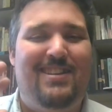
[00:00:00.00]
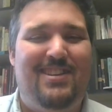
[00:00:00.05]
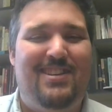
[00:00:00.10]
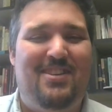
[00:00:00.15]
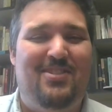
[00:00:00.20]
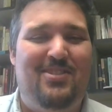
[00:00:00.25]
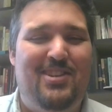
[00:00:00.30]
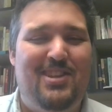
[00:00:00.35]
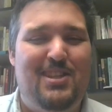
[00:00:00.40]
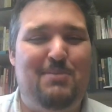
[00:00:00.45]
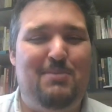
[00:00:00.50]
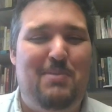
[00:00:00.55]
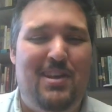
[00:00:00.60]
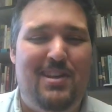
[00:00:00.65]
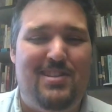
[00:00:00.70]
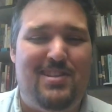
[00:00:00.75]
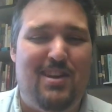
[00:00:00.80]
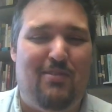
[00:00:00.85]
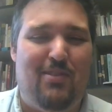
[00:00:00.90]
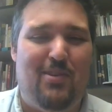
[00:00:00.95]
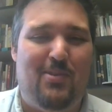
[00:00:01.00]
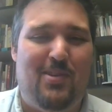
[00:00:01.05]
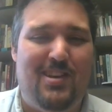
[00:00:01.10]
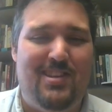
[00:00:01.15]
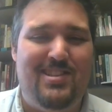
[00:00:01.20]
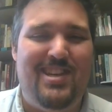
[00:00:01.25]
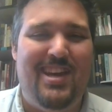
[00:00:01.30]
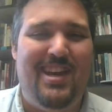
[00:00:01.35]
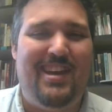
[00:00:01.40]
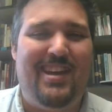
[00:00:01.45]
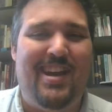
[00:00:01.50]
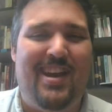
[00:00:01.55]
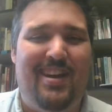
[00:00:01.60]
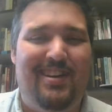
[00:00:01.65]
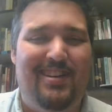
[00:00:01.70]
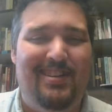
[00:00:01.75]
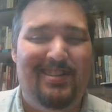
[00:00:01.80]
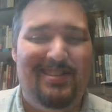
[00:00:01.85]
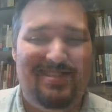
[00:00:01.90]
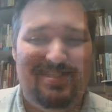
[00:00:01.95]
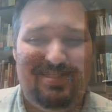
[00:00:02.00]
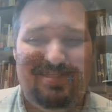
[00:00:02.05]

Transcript: Go in his peace, everyone. Take care.